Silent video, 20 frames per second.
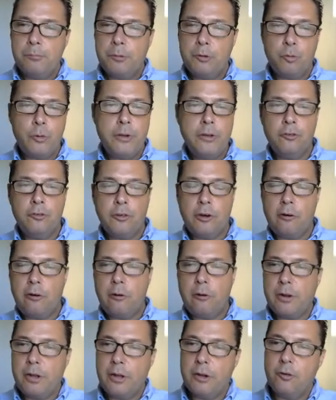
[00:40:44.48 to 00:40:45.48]
between
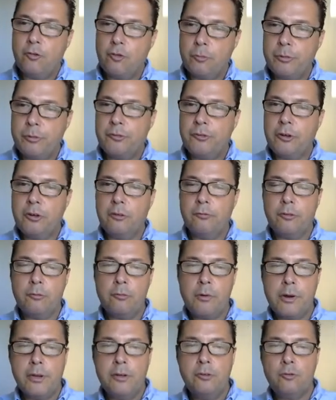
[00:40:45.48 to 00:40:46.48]
0 and 100% of the
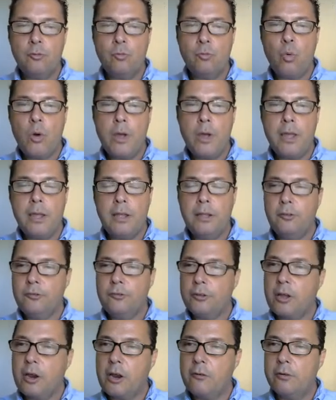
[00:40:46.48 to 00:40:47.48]
range, where
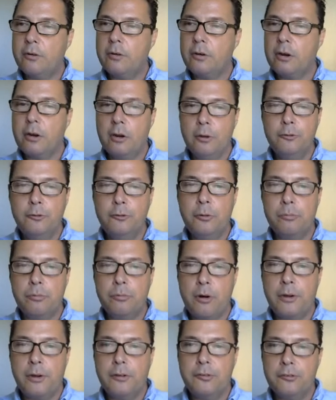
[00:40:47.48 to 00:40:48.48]
is the current closing
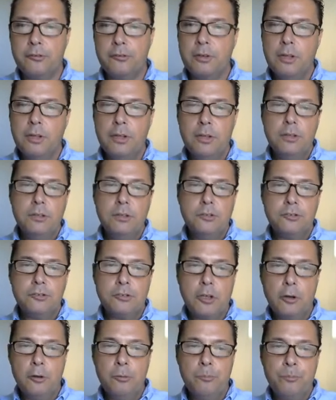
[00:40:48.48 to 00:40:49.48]
price?
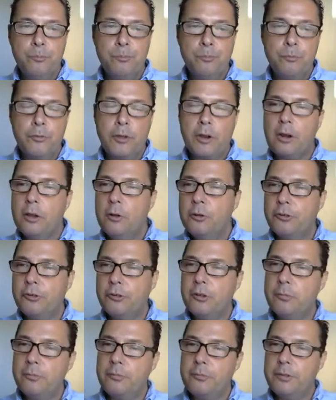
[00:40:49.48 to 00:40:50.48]
So the
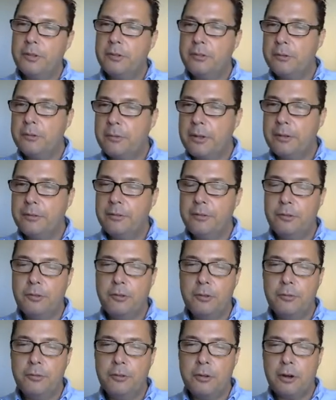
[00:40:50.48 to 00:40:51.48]
closer
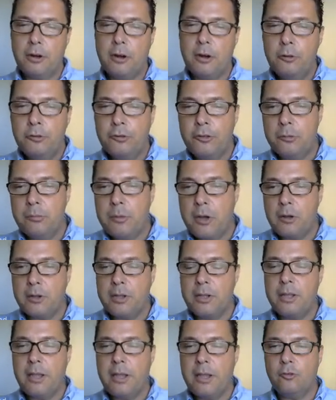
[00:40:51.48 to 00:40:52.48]
the closer the
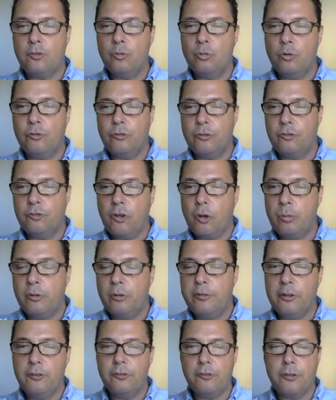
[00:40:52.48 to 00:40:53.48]
market gets towards the top
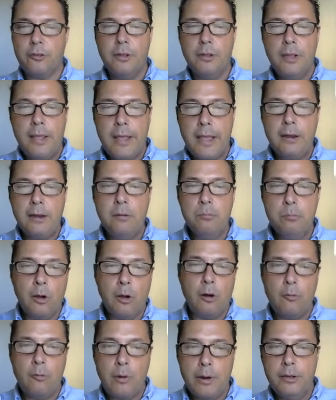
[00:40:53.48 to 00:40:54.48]
of its N
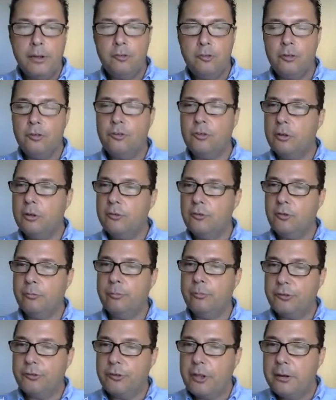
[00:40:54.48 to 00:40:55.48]
bar range in terms
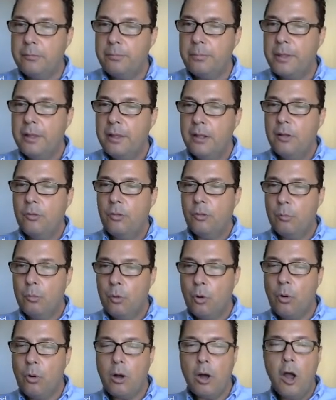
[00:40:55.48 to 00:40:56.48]
of percent, the
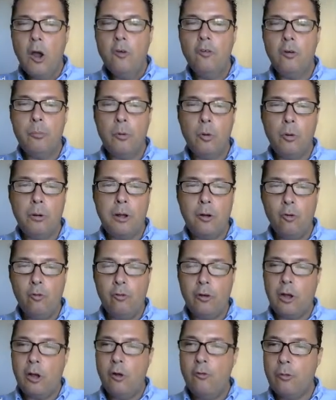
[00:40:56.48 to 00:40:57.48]
more
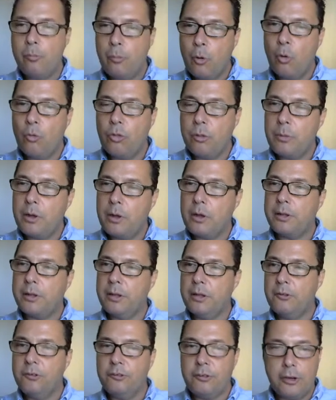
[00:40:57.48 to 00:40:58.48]
overbought the
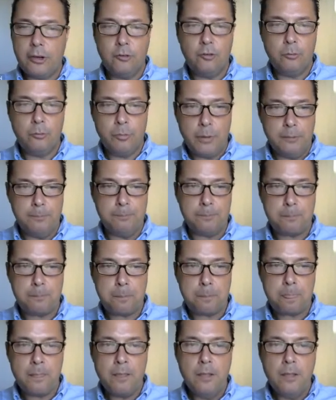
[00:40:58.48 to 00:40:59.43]
market is said to be.